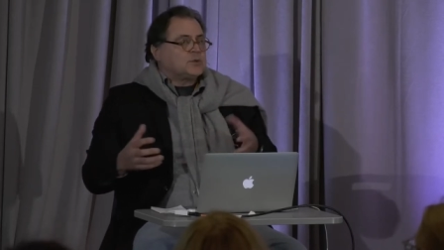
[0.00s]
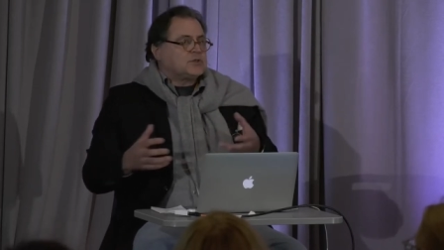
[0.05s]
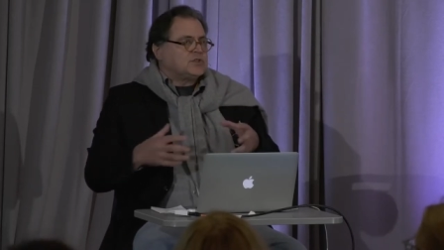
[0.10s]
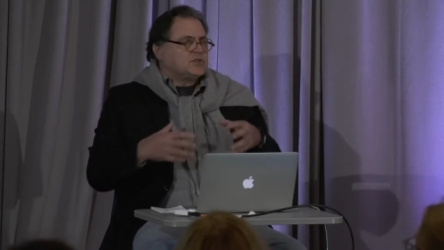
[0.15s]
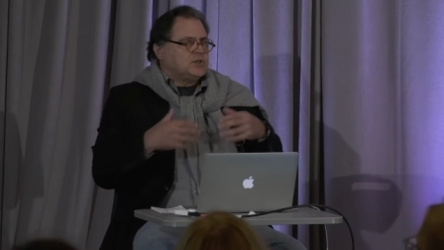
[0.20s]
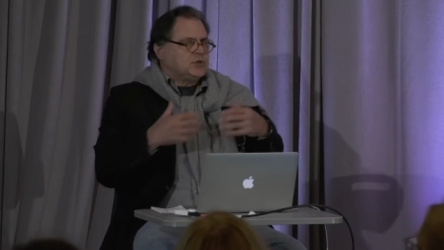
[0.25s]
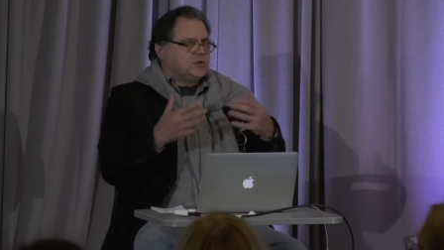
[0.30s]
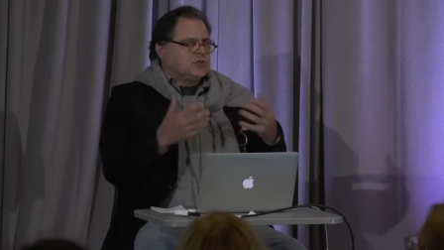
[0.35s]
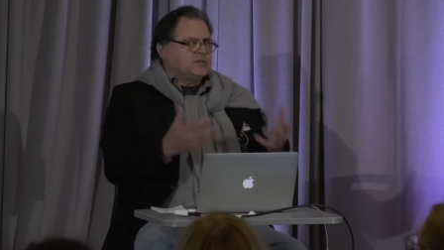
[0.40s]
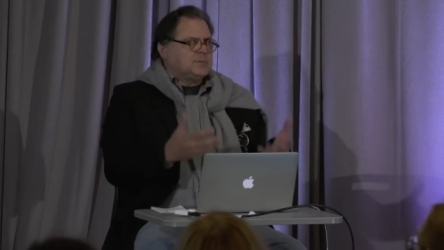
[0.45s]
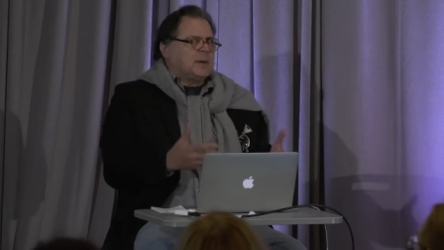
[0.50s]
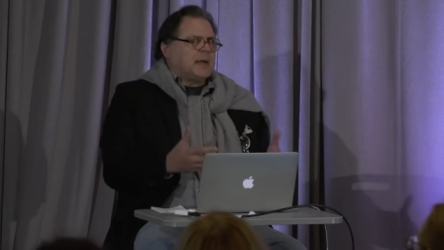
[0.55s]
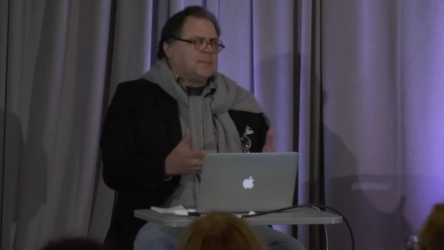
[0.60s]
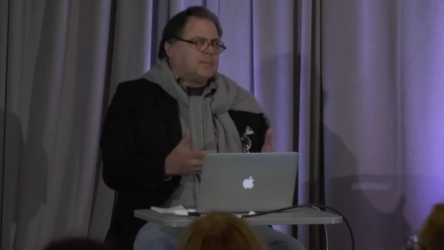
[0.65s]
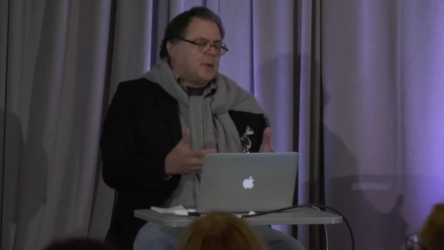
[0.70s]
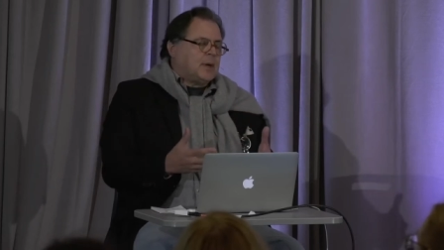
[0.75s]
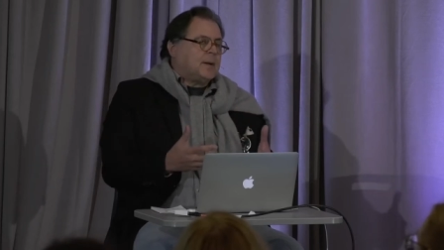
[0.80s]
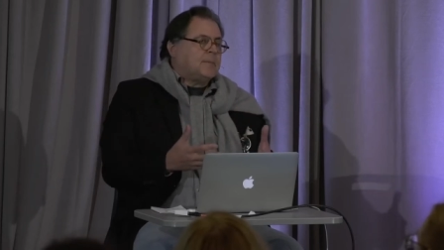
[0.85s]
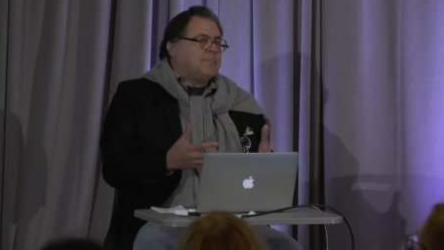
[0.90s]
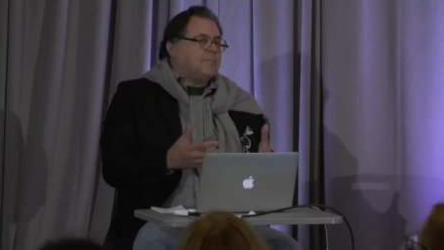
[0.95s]
which is used by
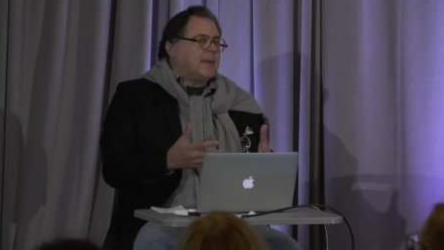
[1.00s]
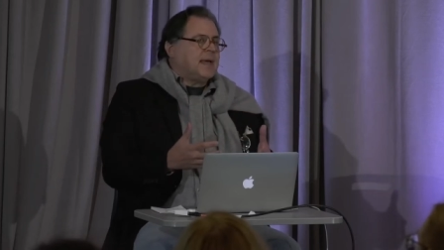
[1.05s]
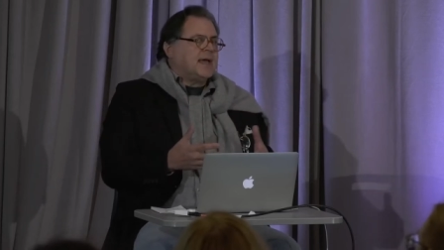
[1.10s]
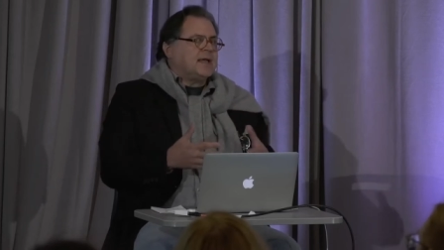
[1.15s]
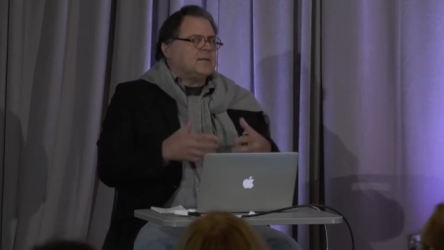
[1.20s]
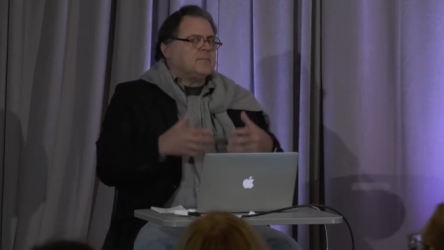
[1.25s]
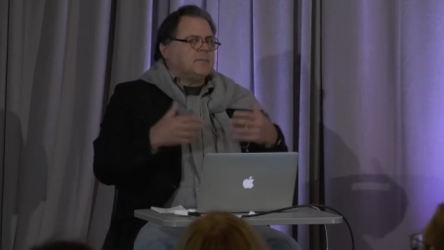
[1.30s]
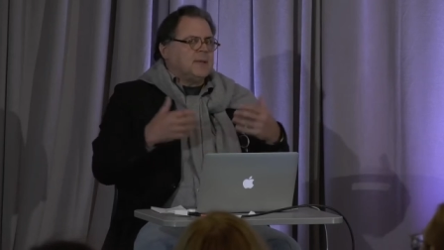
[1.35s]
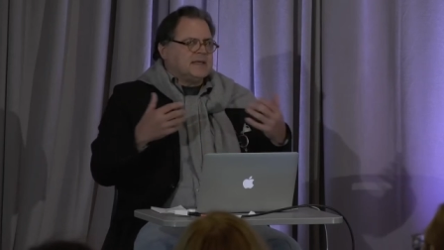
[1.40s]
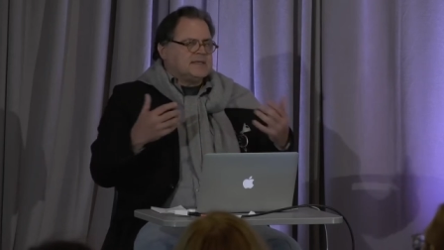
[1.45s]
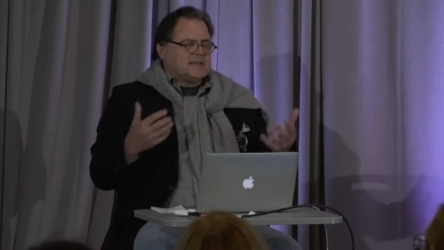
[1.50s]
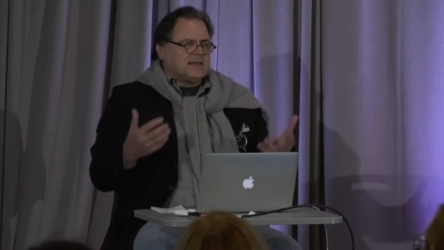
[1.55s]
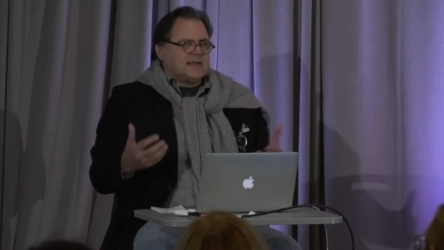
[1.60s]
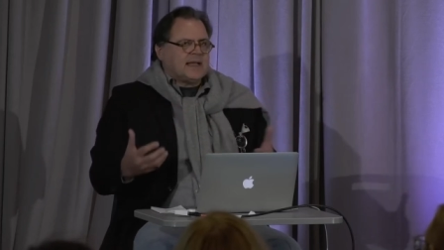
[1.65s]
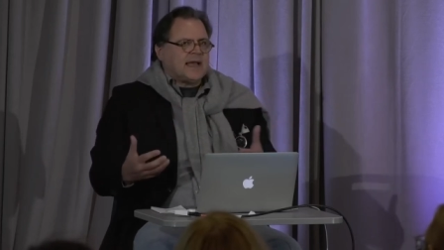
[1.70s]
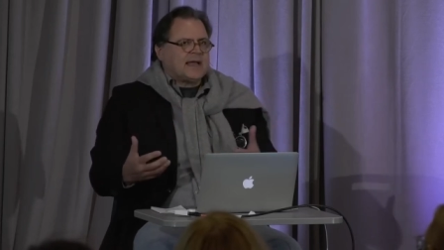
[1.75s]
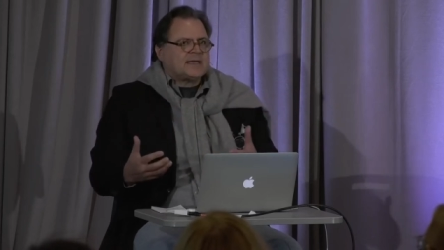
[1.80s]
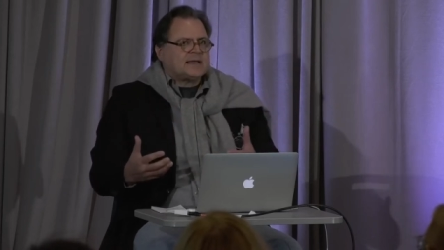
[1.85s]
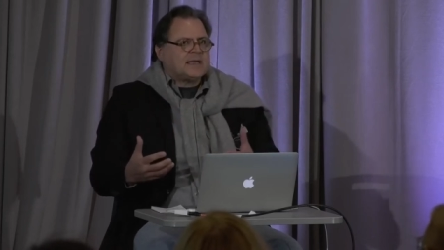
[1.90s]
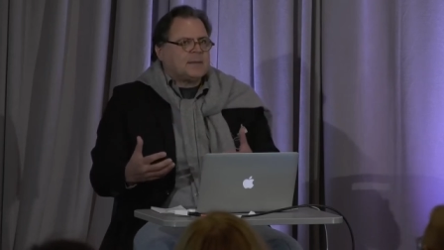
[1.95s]
PubMed, basically
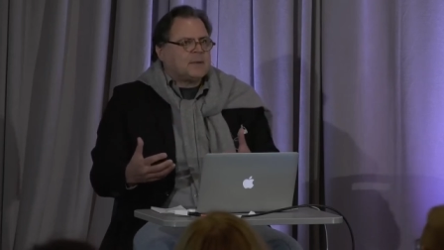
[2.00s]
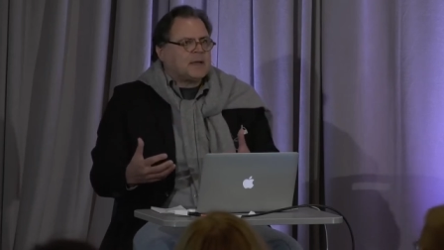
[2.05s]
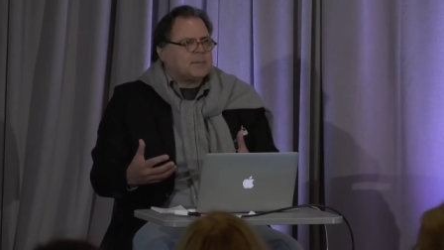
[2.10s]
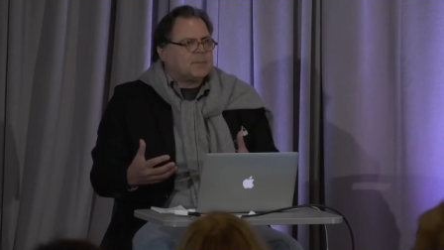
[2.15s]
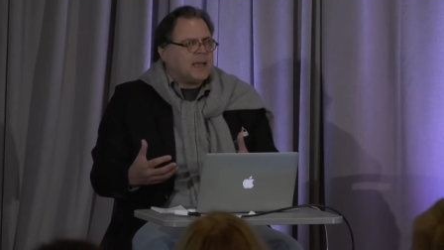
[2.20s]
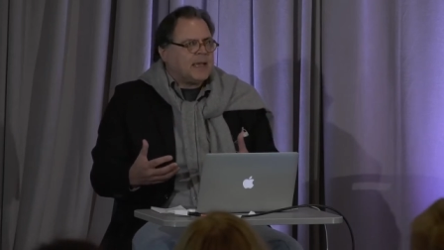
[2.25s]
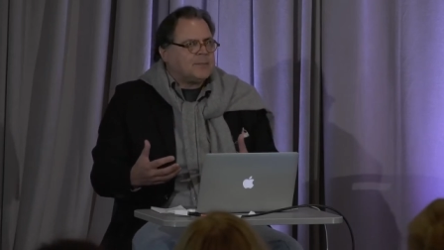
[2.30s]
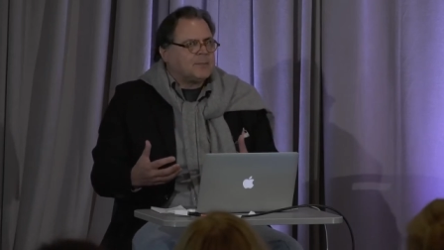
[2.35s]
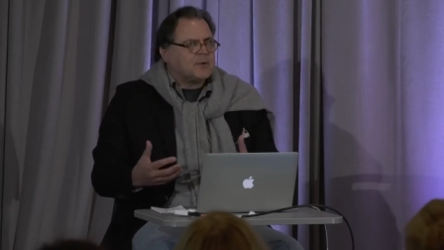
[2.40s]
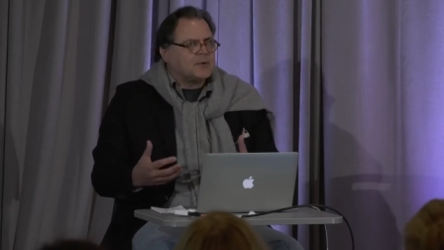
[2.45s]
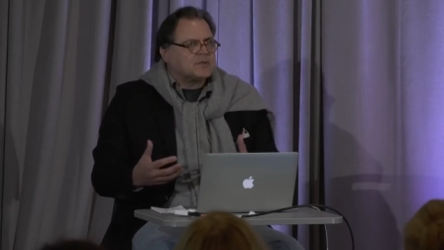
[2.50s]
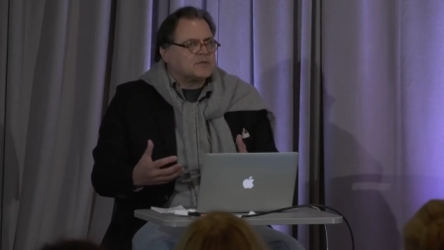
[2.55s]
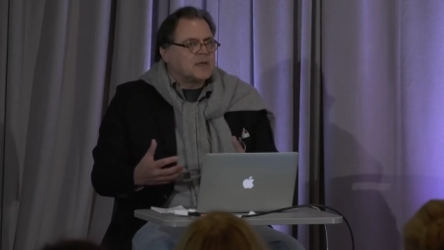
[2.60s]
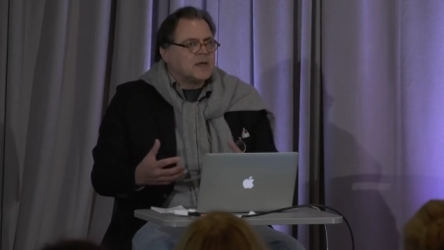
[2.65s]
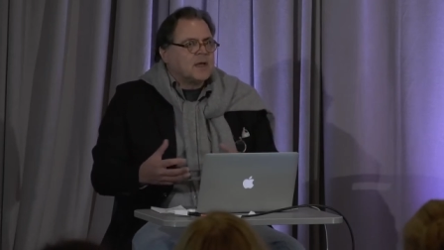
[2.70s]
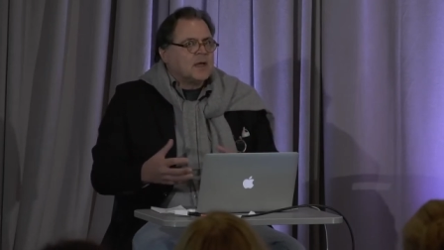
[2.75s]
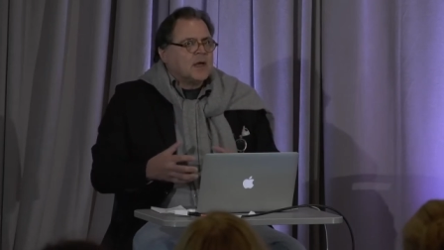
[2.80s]
academic papers,